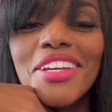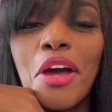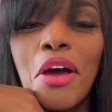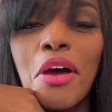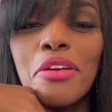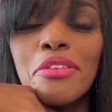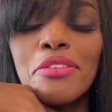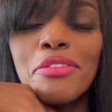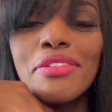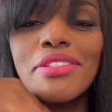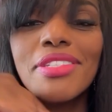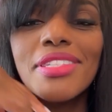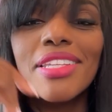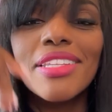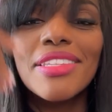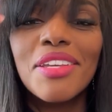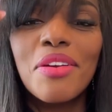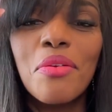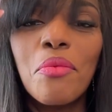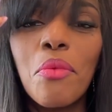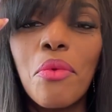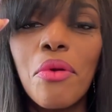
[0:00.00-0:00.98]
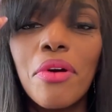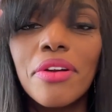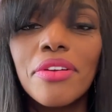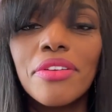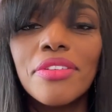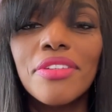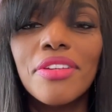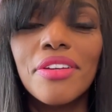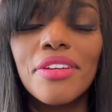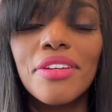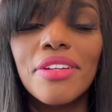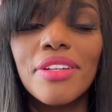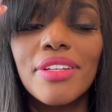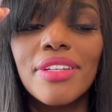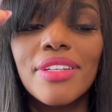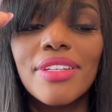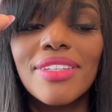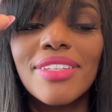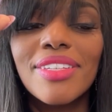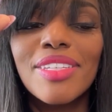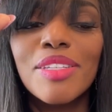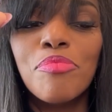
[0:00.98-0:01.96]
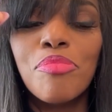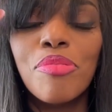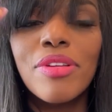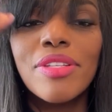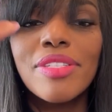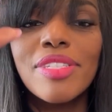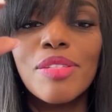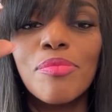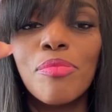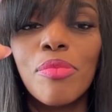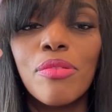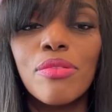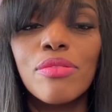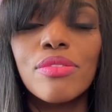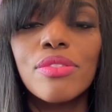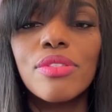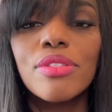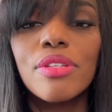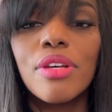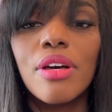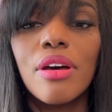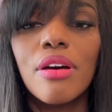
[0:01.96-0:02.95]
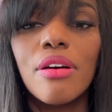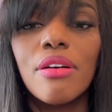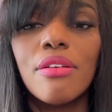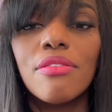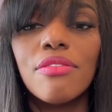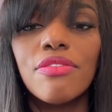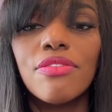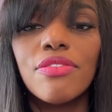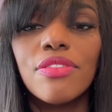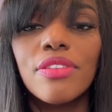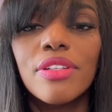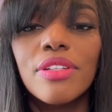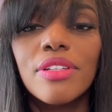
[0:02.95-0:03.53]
understanding what are the key principles of